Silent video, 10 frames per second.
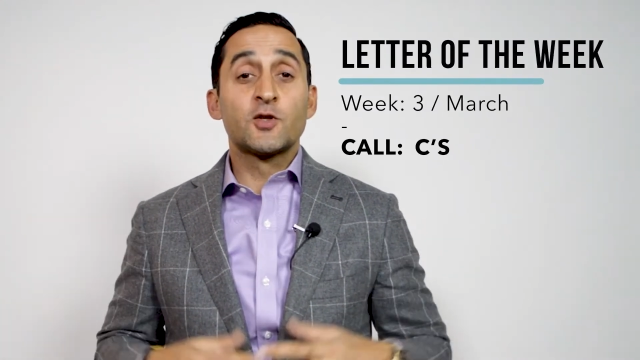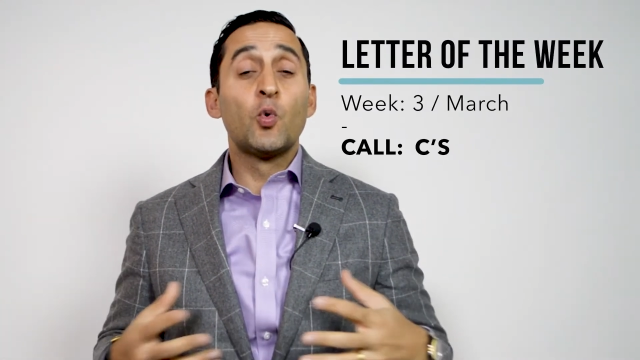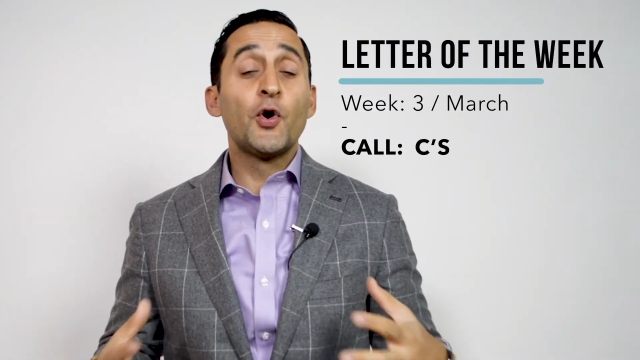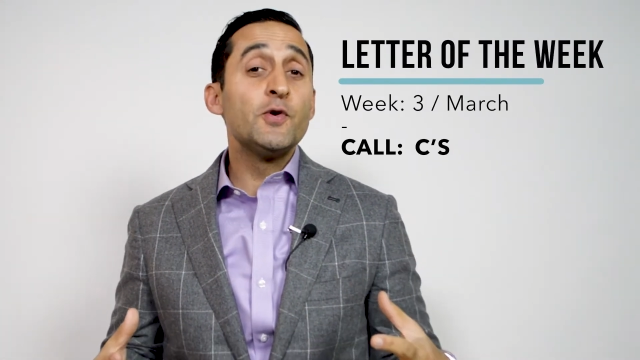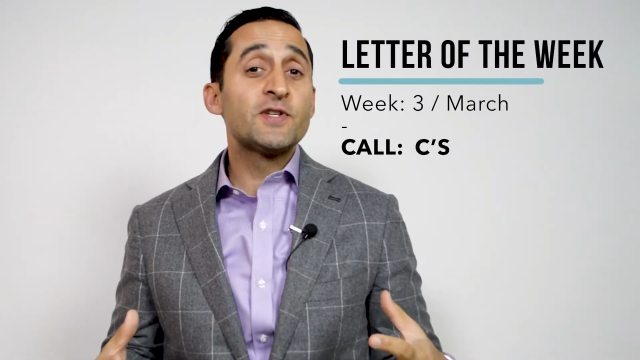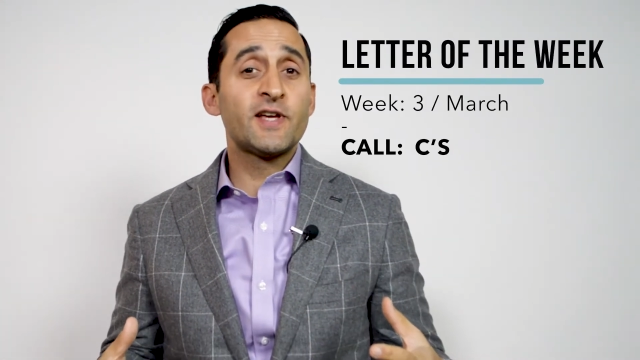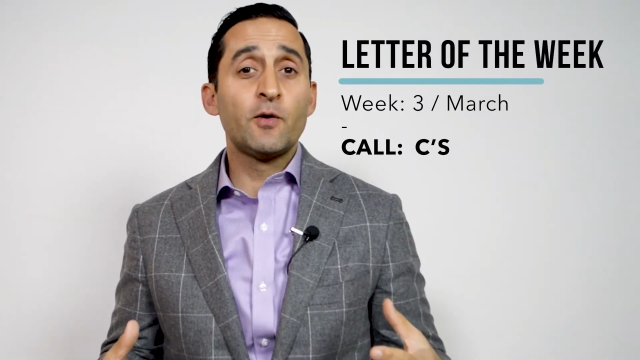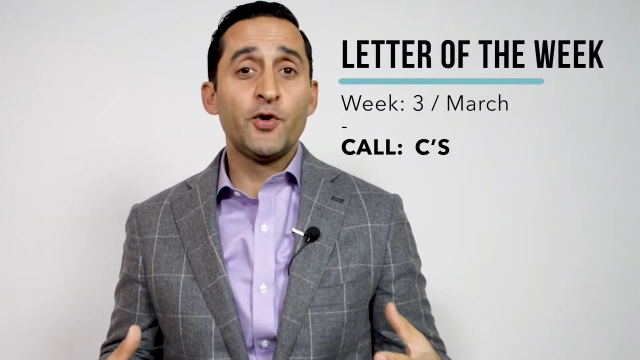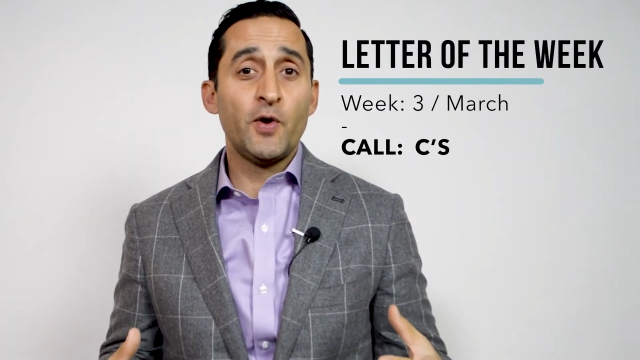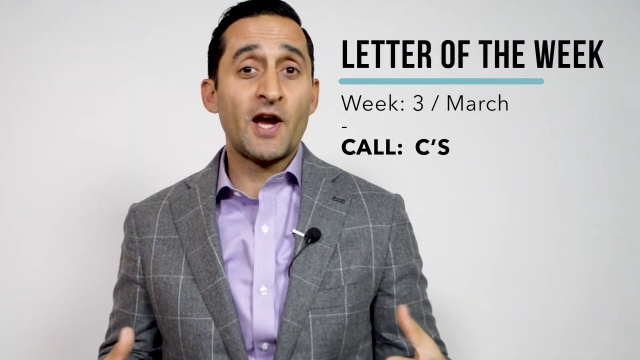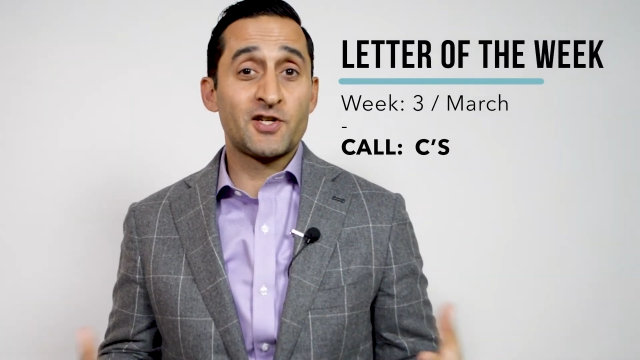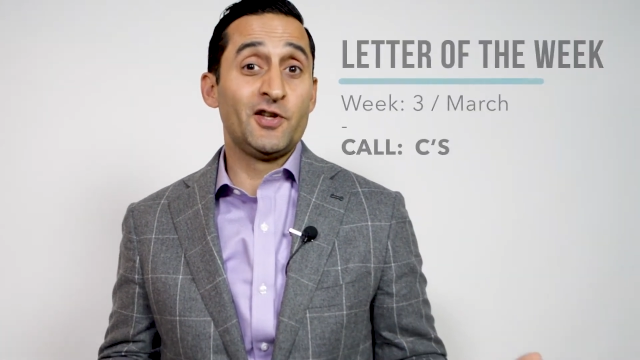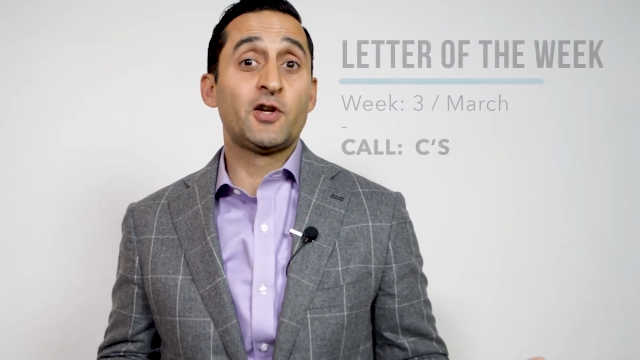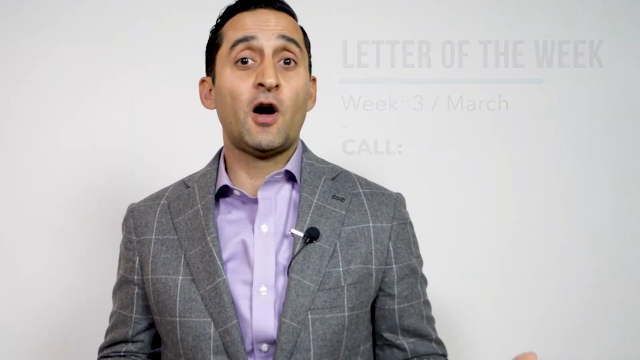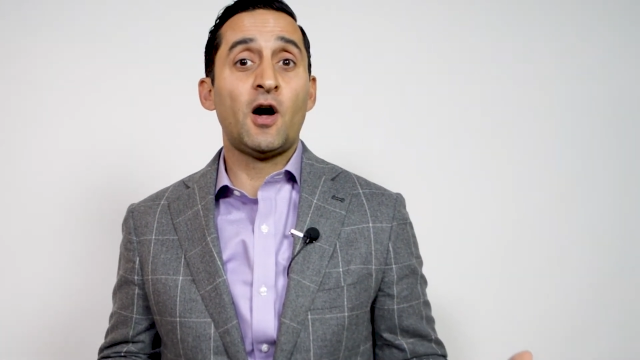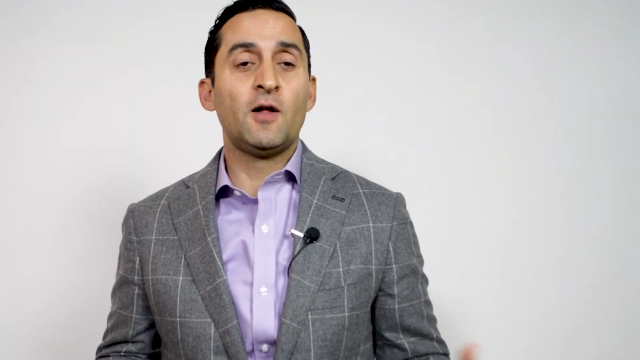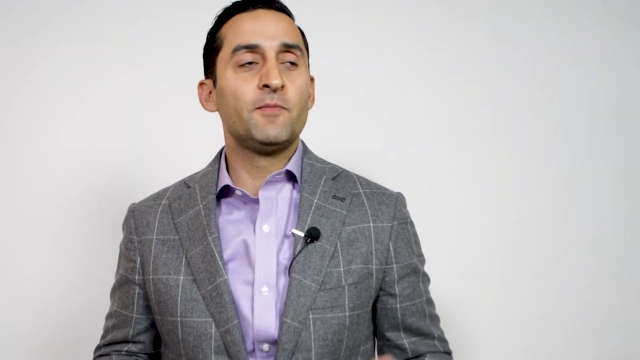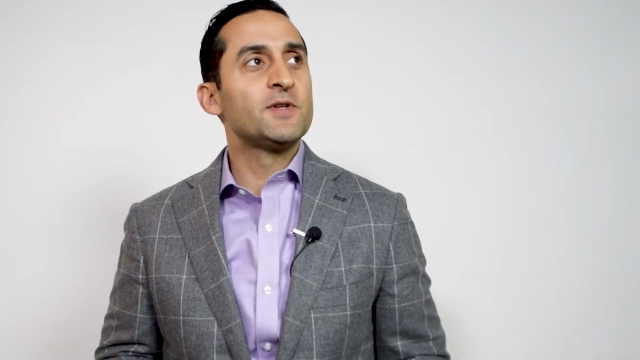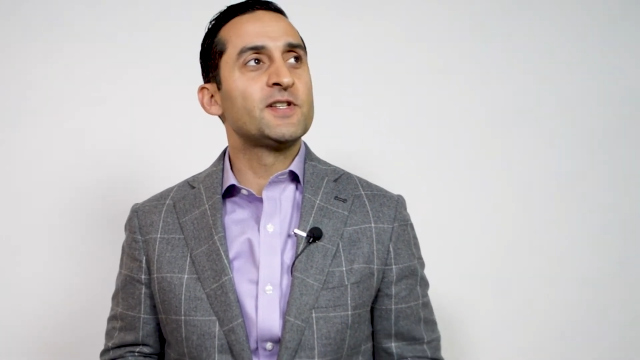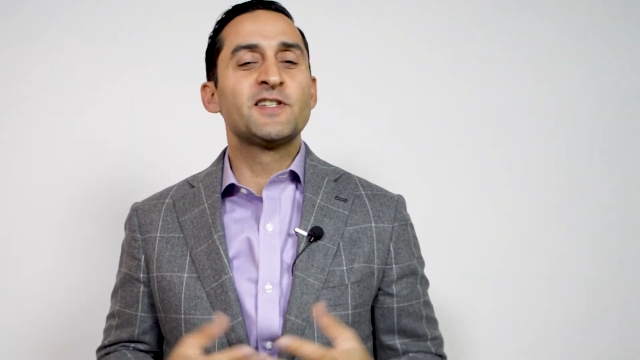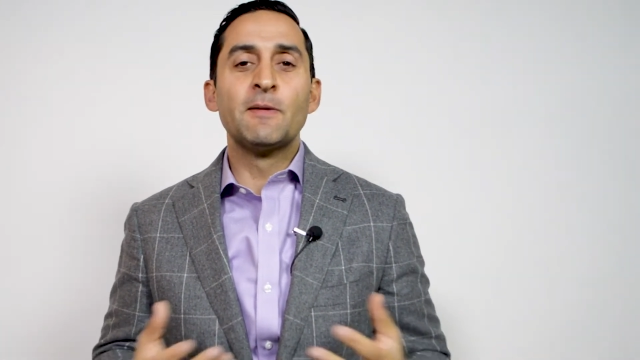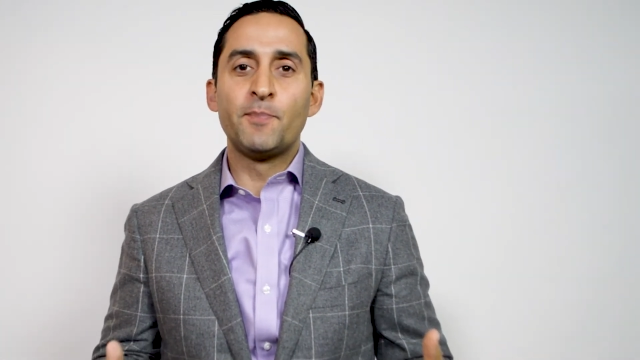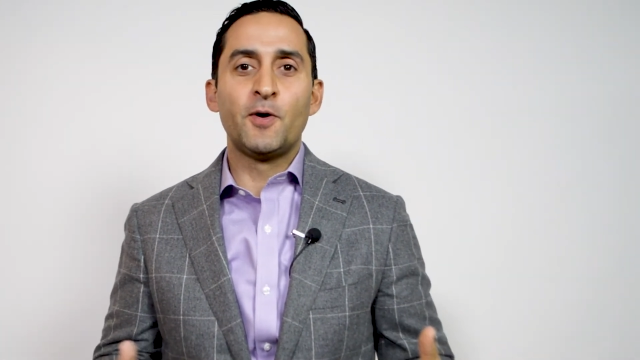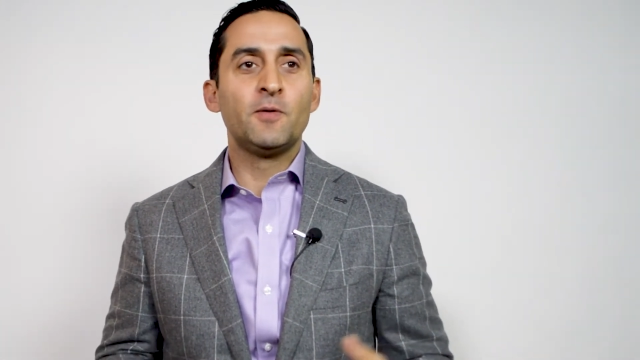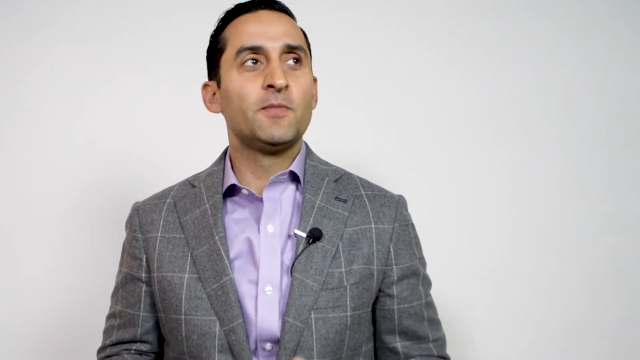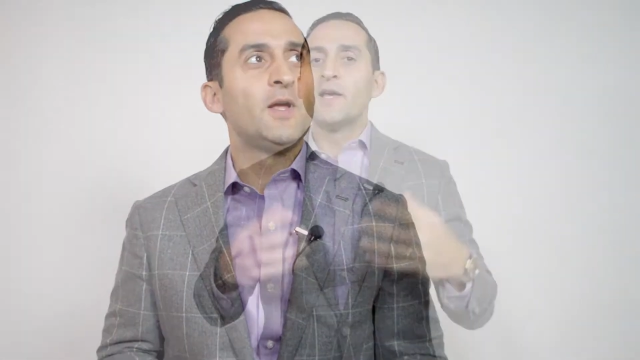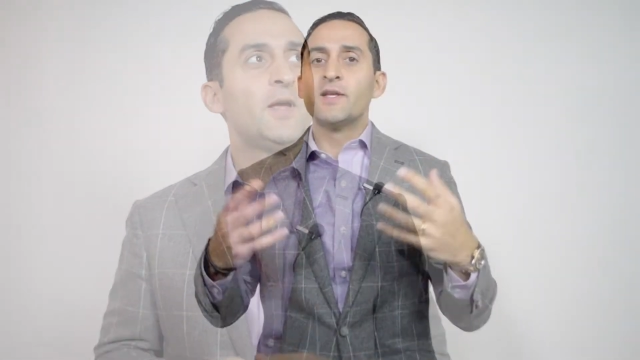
So what do you say when you actually call? Simple.